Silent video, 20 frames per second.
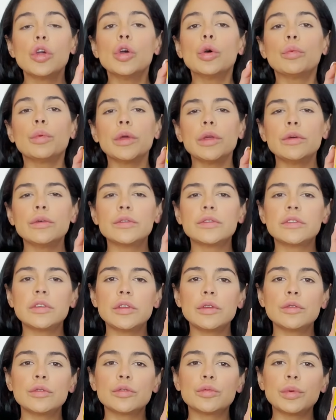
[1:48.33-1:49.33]
We used to
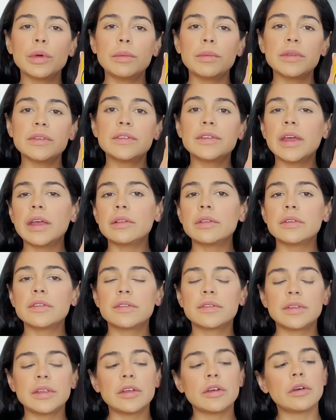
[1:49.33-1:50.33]
use Weiman stainless
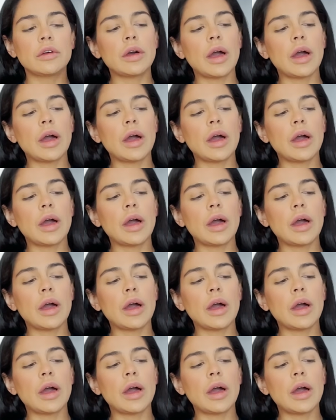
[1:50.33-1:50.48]
steel.